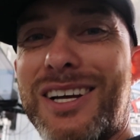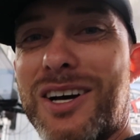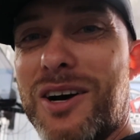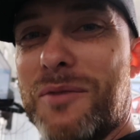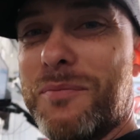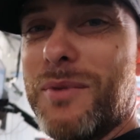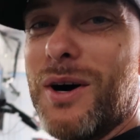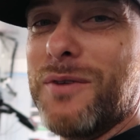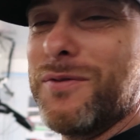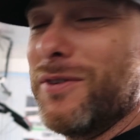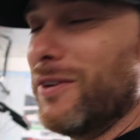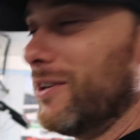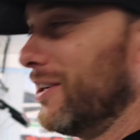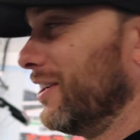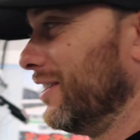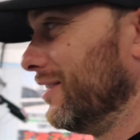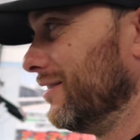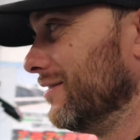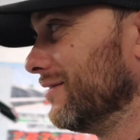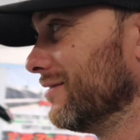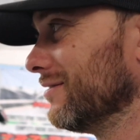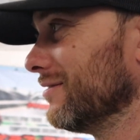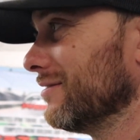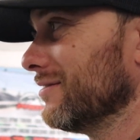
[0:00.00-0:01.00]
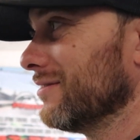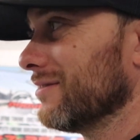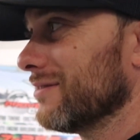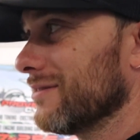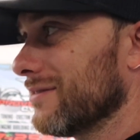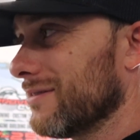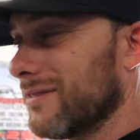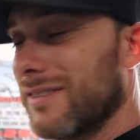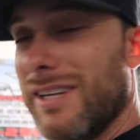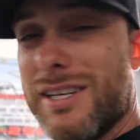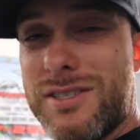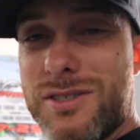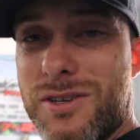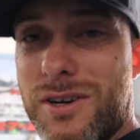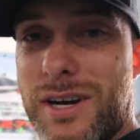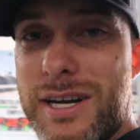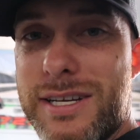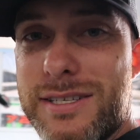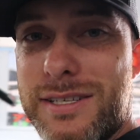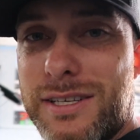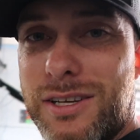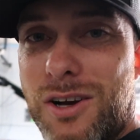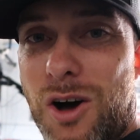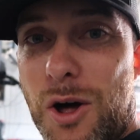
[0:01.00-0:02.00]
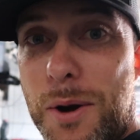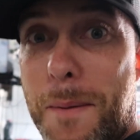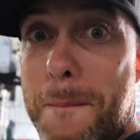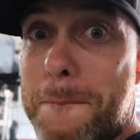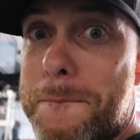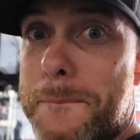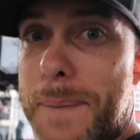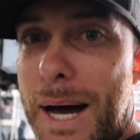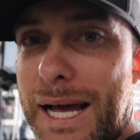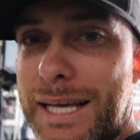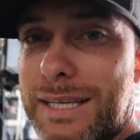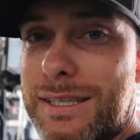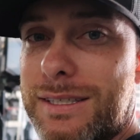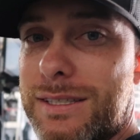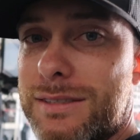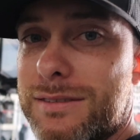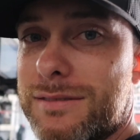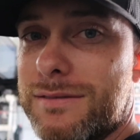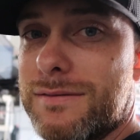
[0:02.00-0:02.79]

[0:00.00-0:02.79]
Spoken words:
a muffler, and that's crazy, on a bike.